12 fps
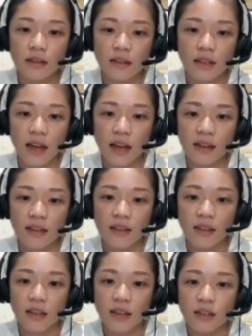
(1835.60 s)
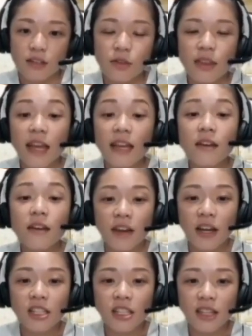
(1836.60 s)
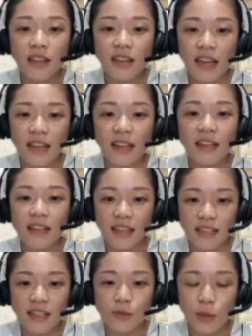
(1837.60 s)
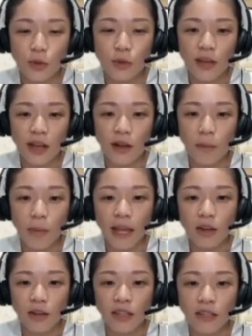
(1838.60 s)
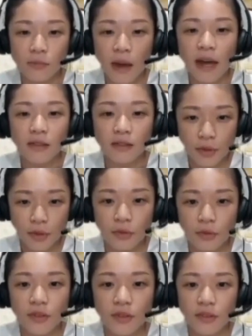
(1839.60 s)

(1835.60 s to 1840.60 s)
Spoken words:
Yeah. So there is a version that does exist where you can combine all these parts of you.